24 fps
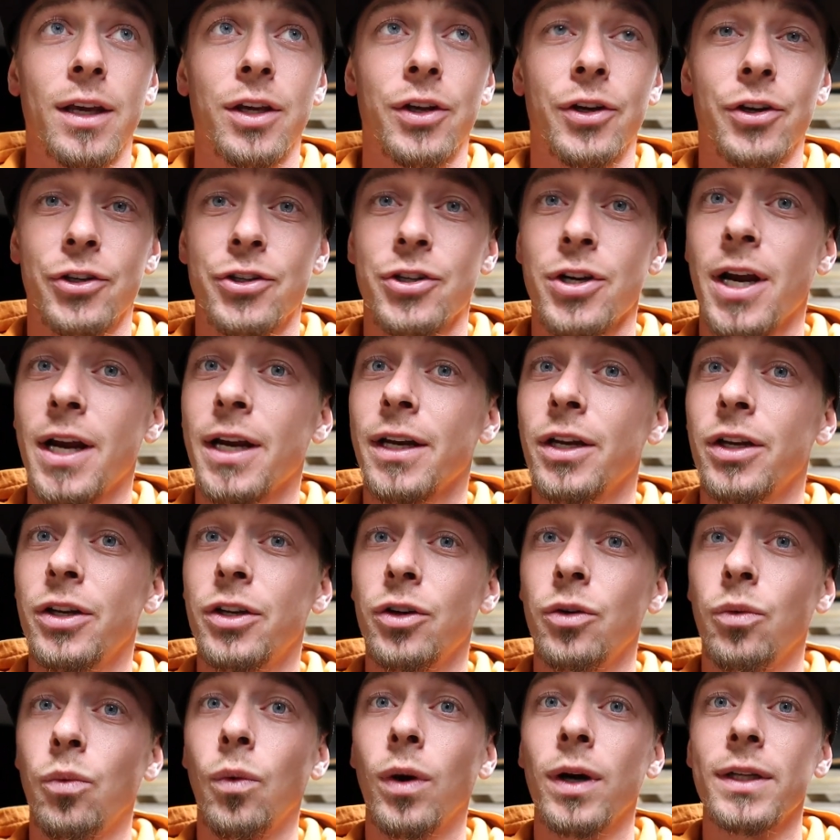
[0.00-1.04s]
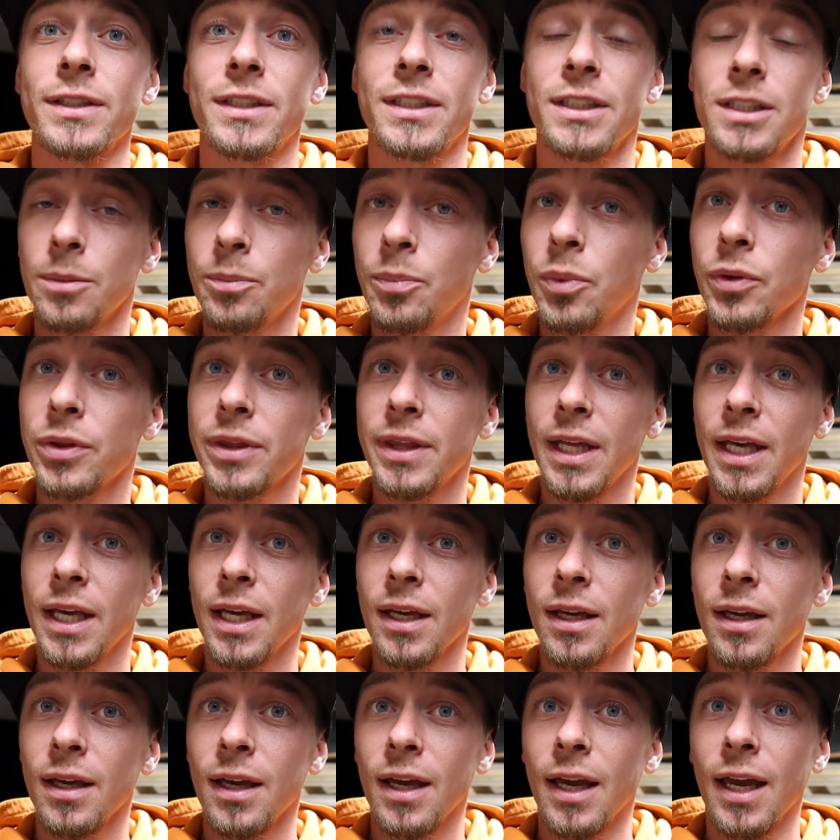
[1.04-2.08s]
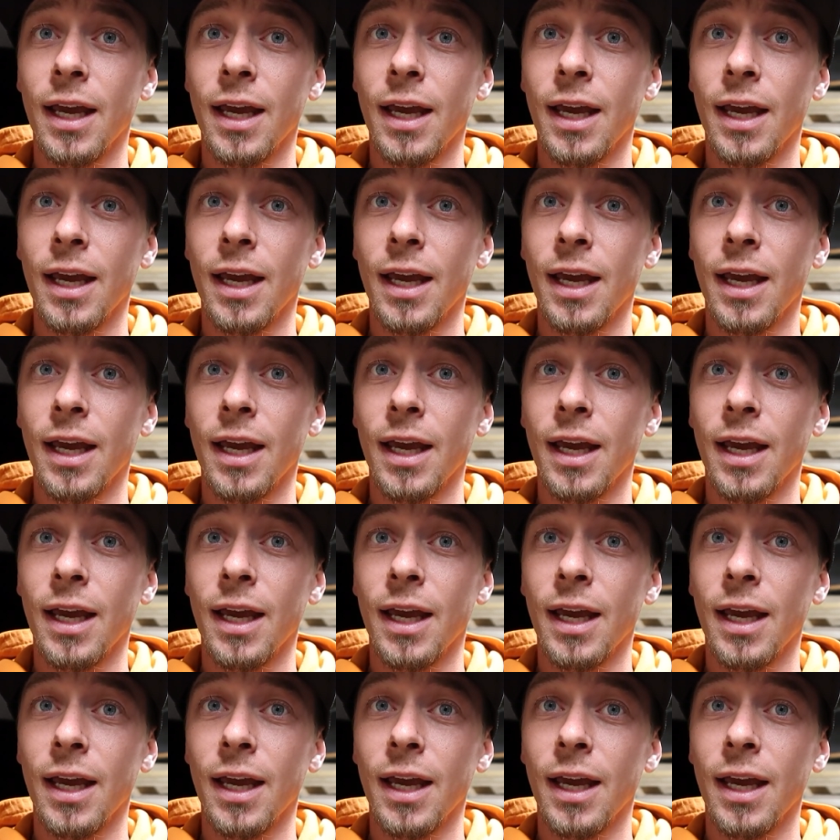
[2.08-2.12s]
you're trying to do one simple thing